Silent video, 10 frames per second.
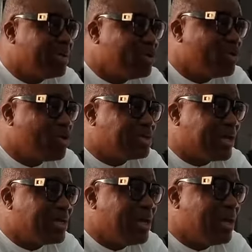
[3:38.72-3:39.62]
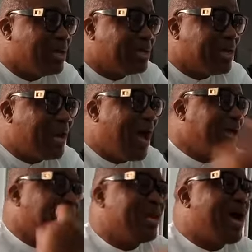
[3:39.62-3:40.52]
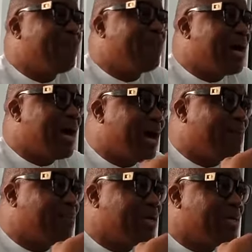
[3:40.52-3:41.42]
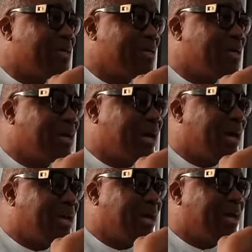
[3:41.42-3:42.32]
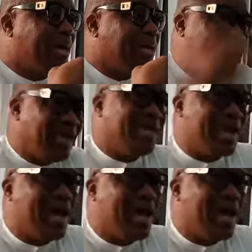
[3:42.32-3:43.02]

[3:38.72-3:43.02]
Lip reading: You know, then I can have my army and they can